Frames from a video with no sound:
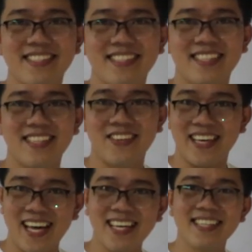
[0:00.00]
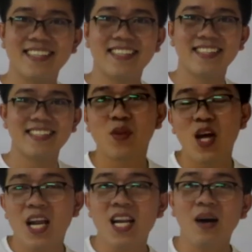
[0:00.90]
Did you get it?
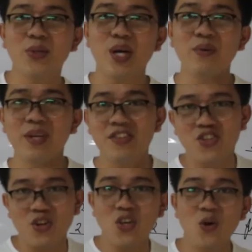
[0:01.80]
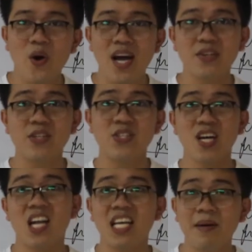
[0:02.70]
Now, to enrich your
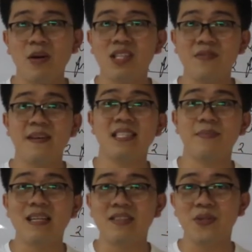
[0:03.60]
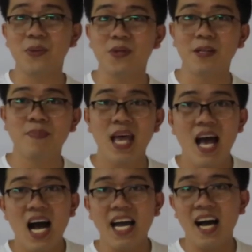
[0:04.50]
understanding about the divisibility rule,
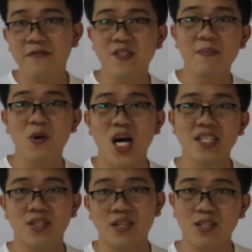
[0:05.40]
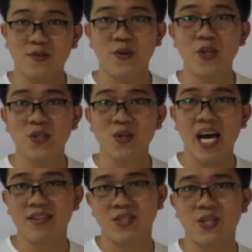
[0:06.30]
I have some questions for you to
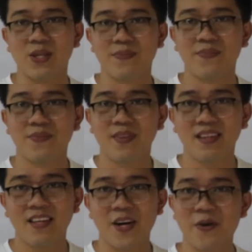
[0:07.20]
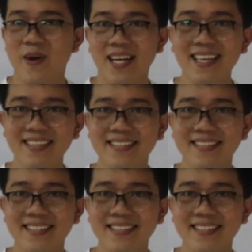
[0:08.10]
answer. Are you ready?